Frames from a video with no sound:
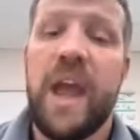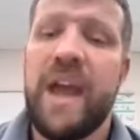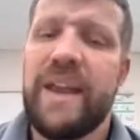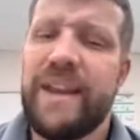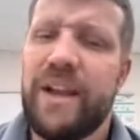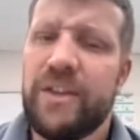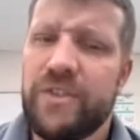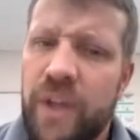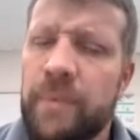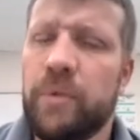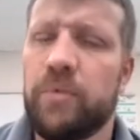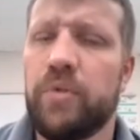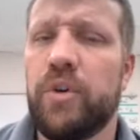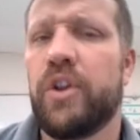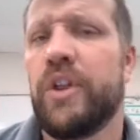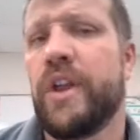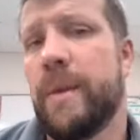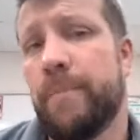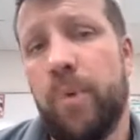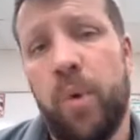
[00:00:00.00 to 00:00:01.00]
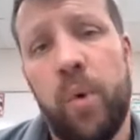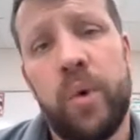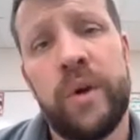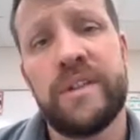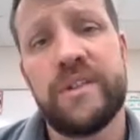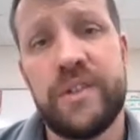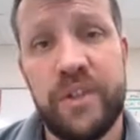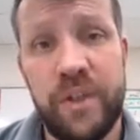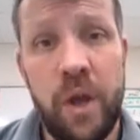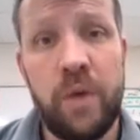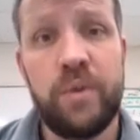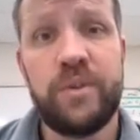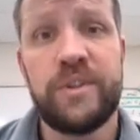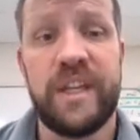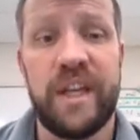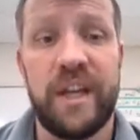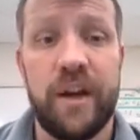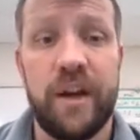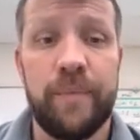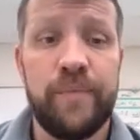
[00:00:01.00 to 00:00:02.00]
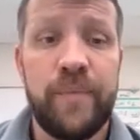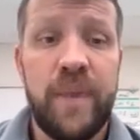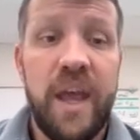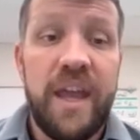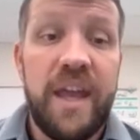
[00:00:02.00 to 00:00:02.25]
Now, something really important to note here